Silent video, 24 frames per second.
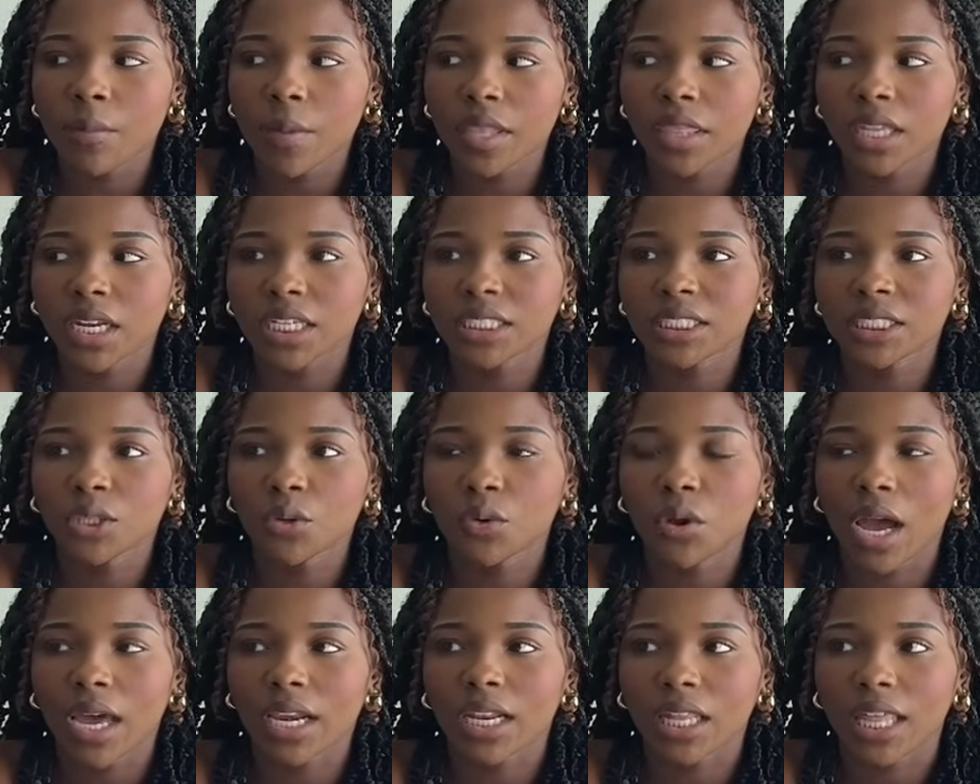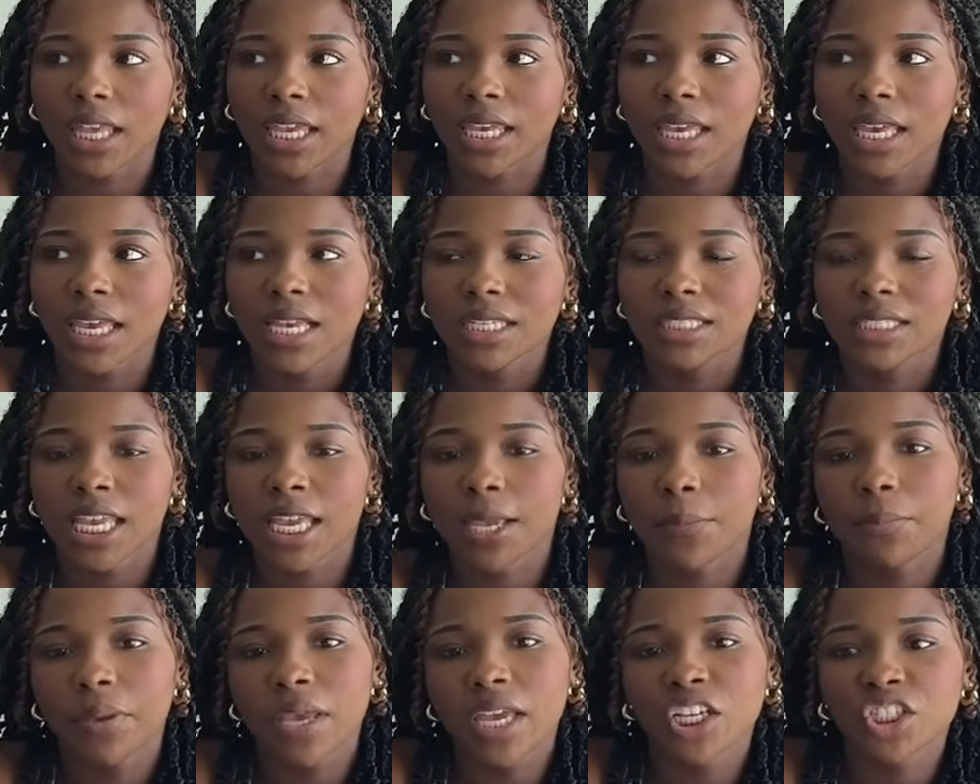and then I still gotta like
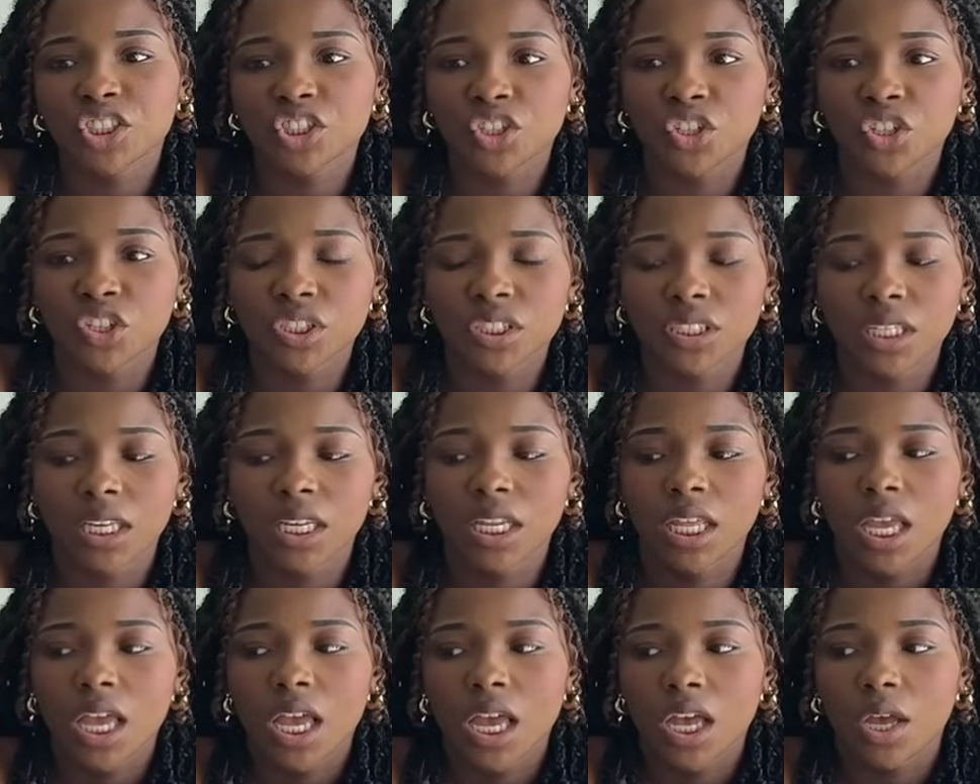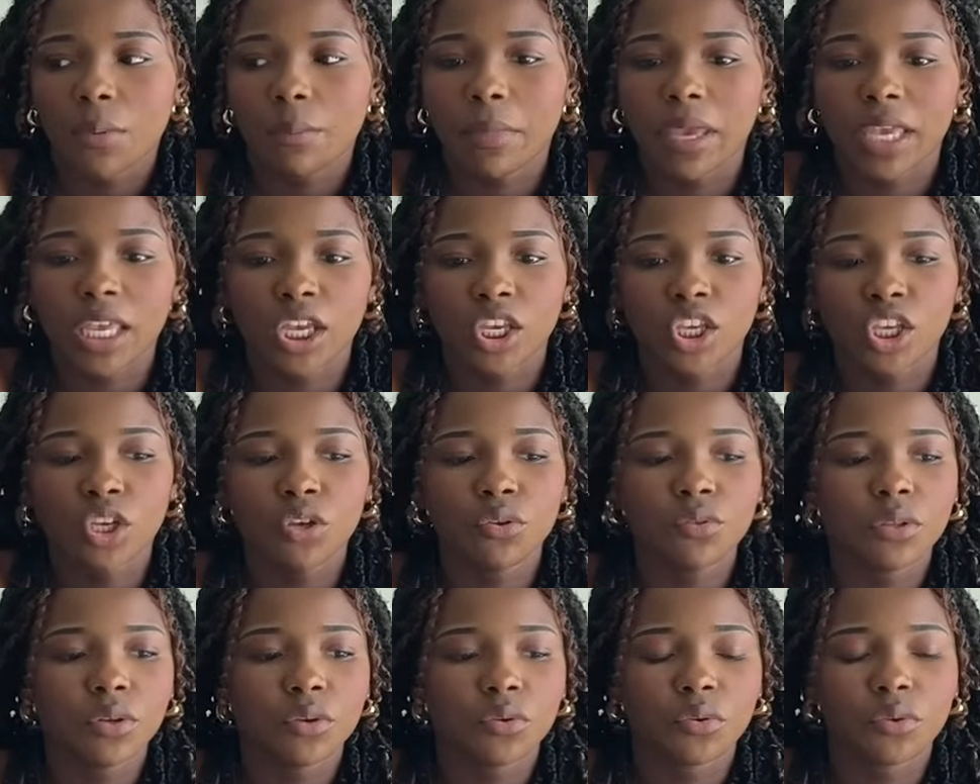take pictures and make a
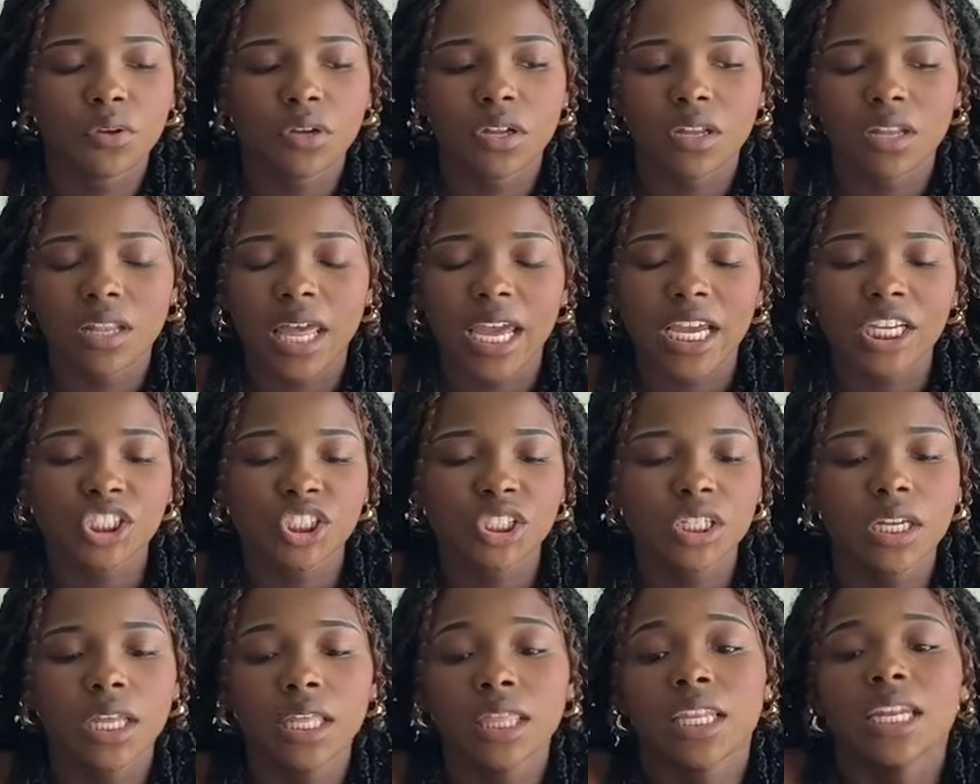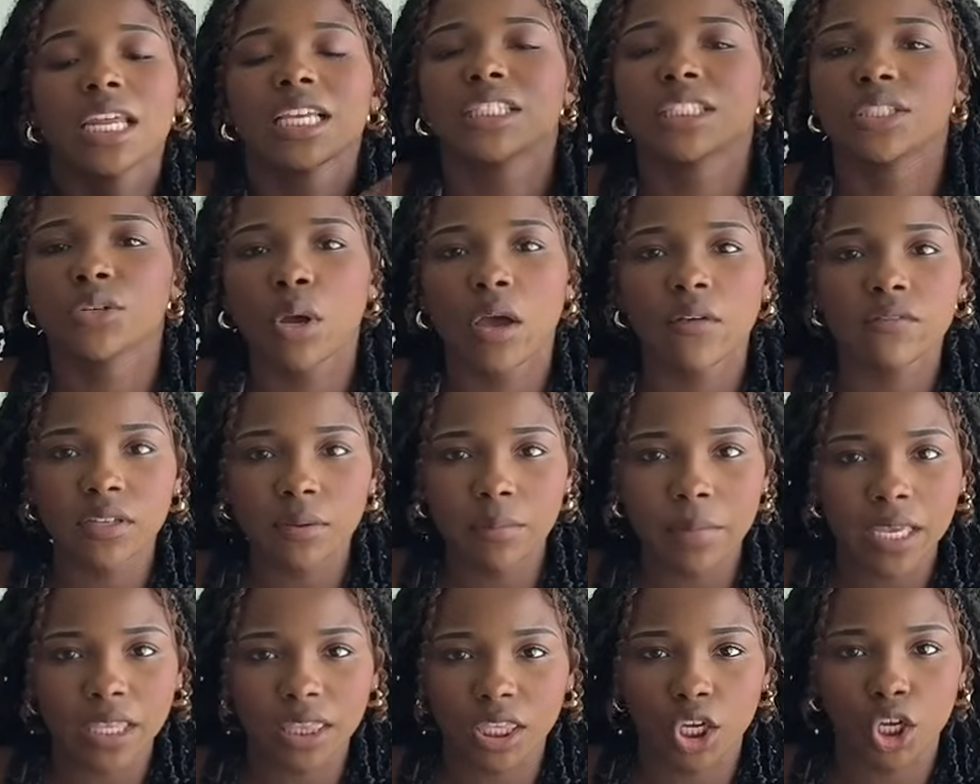cute little collection, and then I still have to
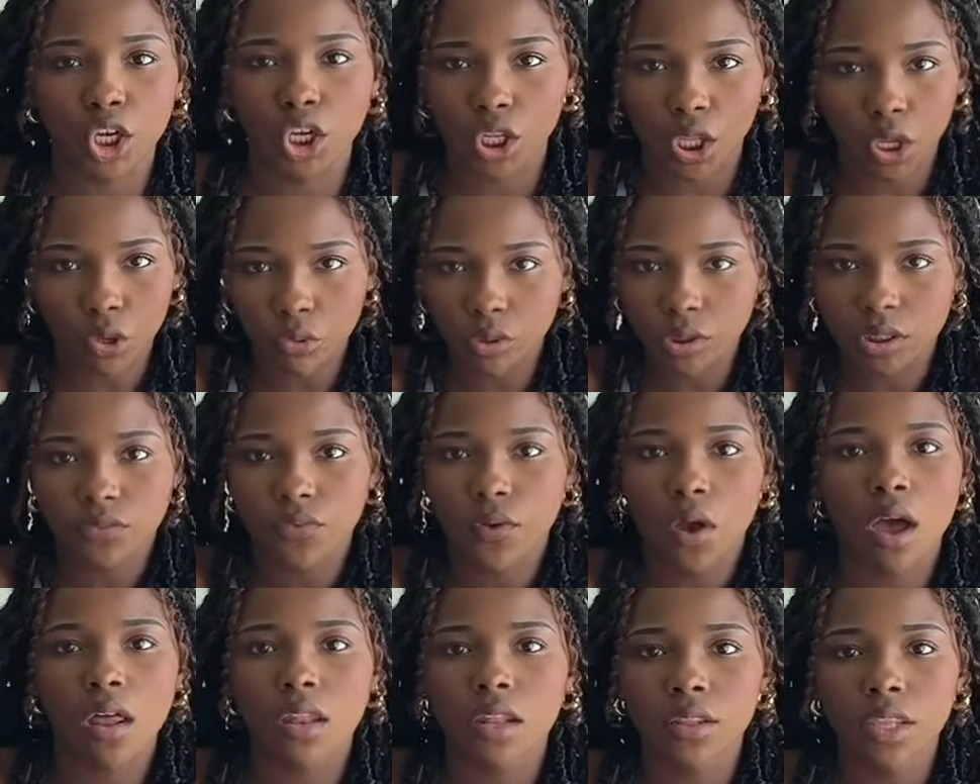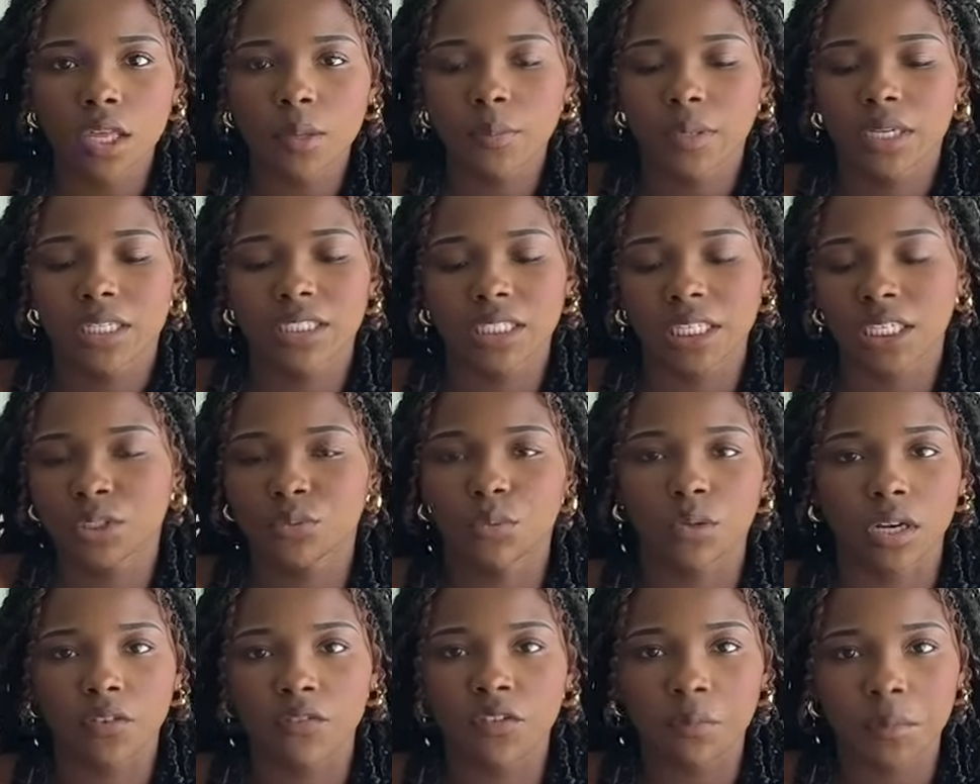make the clothes for all of them because each
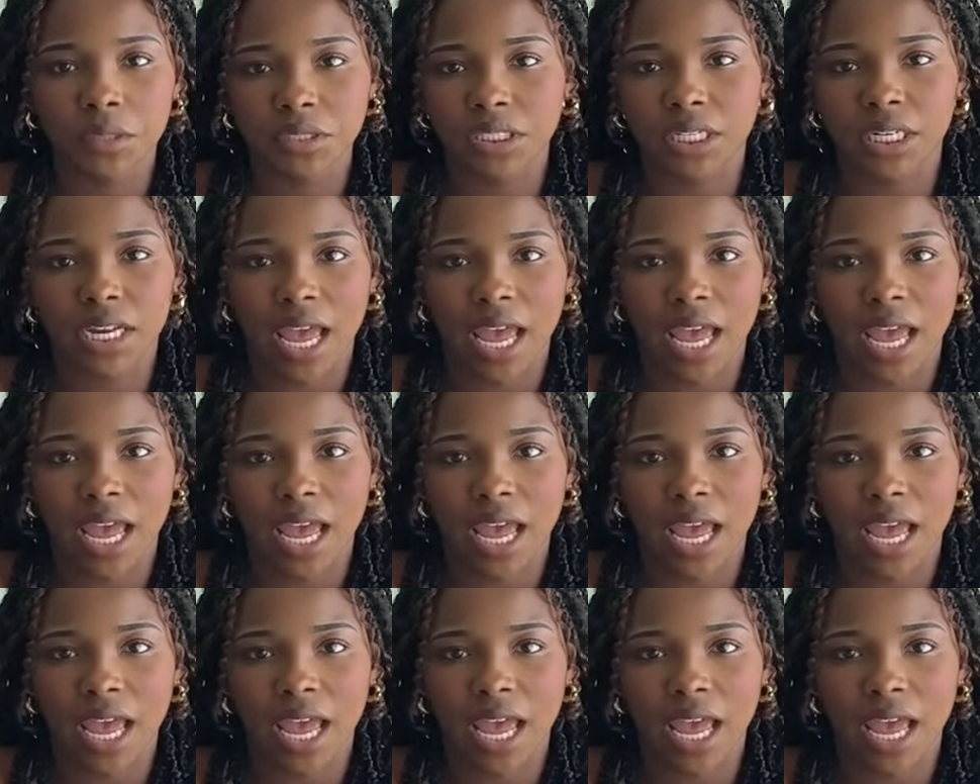one of them is gonna